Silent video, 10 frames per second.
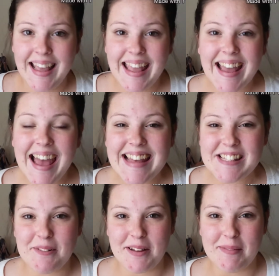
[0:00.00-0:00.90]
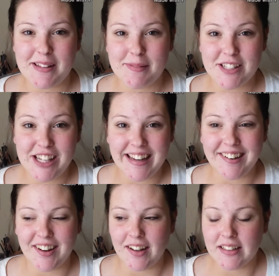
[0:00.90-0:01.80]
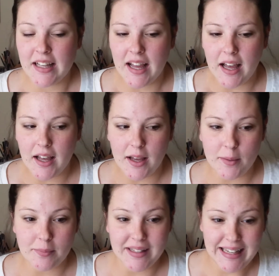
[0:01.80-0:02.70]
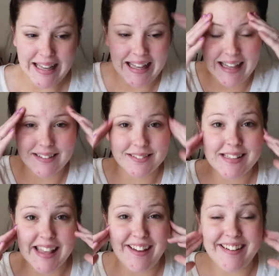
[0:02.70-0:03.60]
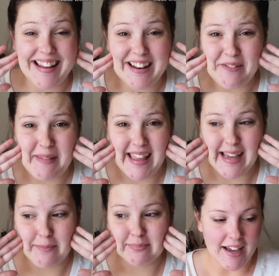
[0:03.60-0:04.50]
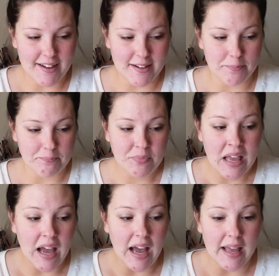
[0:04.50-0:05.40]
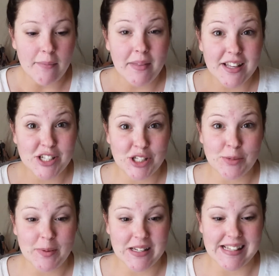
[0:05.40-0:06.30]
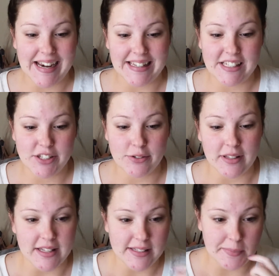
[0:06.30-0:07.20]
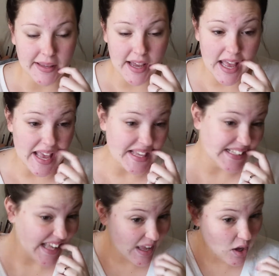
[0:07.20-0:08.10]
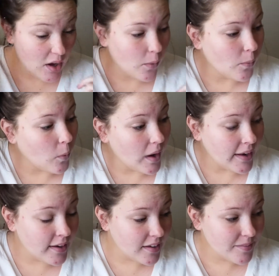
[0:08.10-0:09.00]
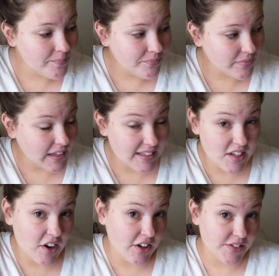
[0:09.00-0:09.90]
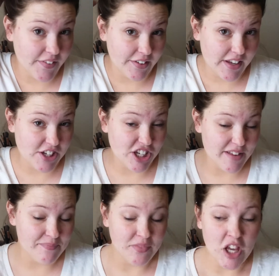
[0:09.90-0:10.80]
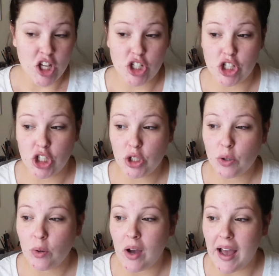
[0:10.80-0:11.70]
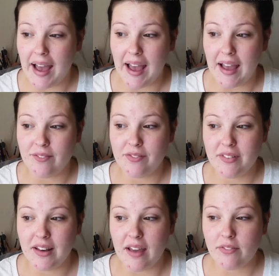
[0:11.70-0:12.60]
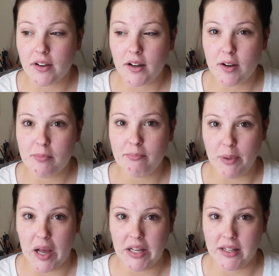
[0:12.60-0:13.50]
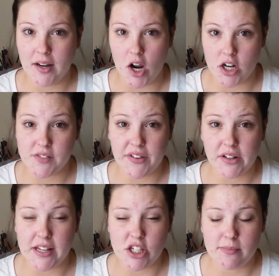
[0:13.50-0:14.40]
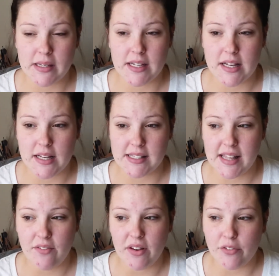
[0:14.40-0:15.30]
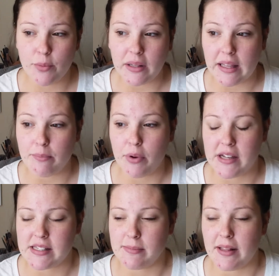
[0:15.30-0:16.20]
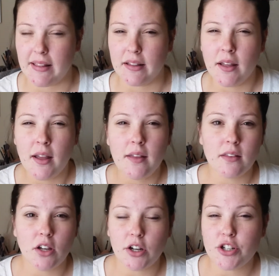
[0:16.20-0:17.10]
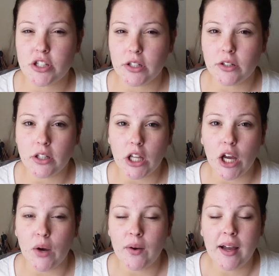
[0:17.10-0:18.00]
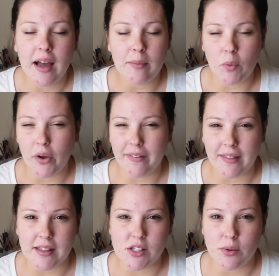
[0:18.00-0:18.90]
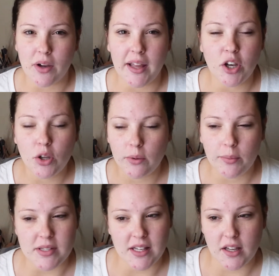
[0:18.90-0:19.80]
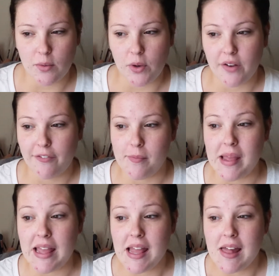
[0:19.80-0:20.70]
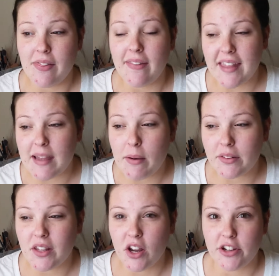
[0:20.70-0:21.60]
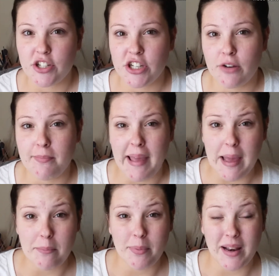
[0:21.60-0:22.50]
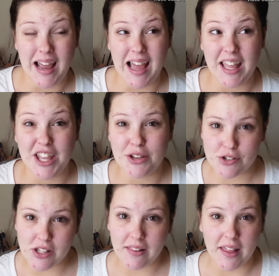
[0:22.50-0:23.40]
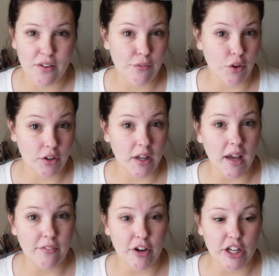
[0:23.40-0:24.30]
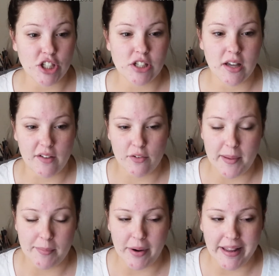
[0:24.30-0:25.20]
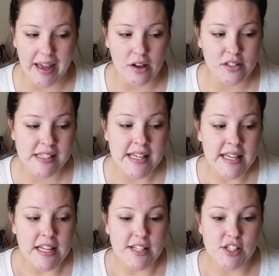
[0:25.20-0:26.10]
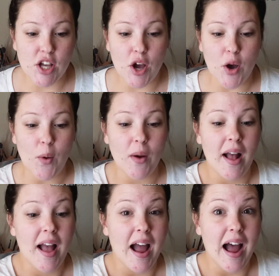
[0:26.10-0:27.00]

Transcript: Hey guys, so welcome back to my channel. Scary, no makeup. I am like super excited to do this because one, it's a Nars foundation. Two, I've never bought a Nars foundation because they've never really impressed me. Like the Nars Sheer Glow, I'm oily, so I knew it wasn't going to work for me. Then they came out with the Nars Sheer Matte, but I usually like a fuller coverage to cover my breakouts. So